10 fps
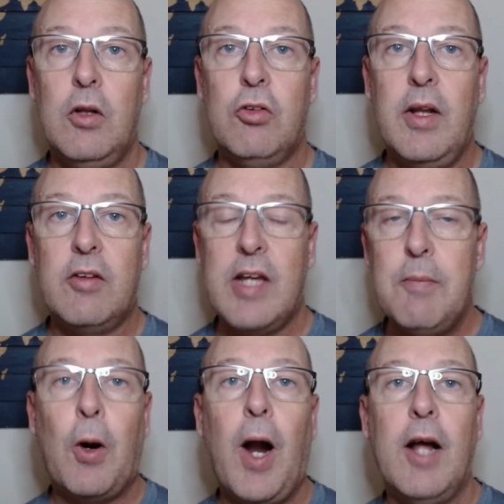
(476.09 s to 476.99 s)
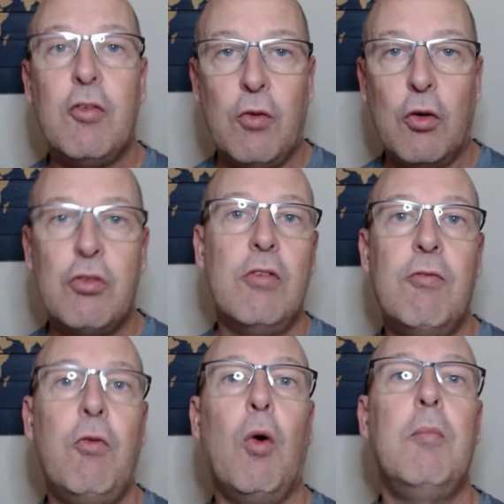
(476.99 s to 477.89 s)
So let's keep our eyes first
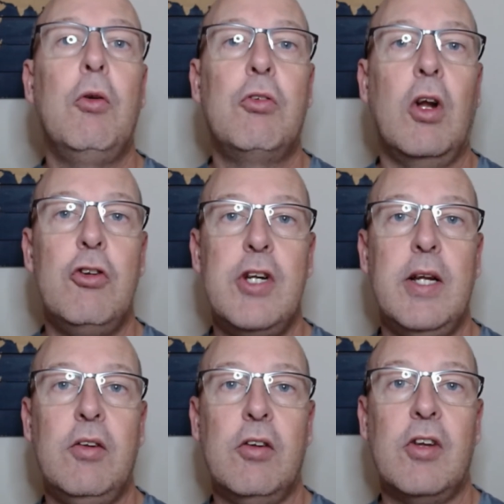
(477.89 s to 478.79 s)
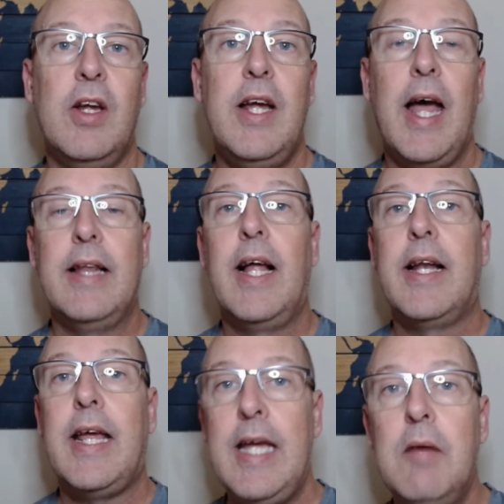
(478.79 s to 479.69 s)
and foremost on Jesus and
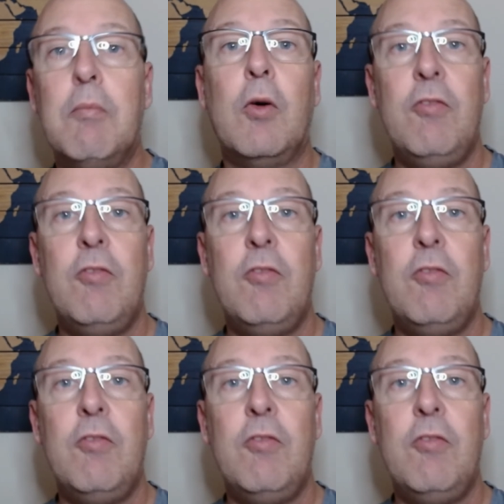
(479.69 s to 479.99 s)
let Him